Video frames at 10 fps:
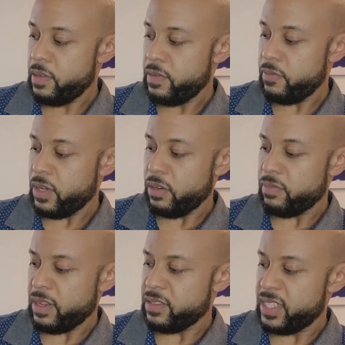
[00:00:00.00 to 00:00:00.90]
well,
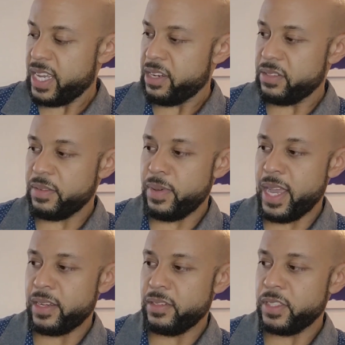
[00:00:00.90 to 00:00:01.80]
I don't see Anderson
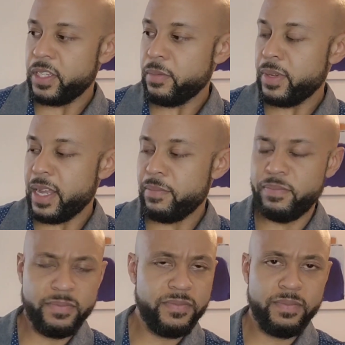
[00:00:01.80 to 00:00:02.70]
.Paak on here, but I'm
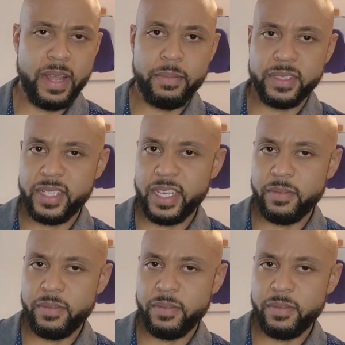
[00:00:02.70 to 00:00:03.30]
not mistaken.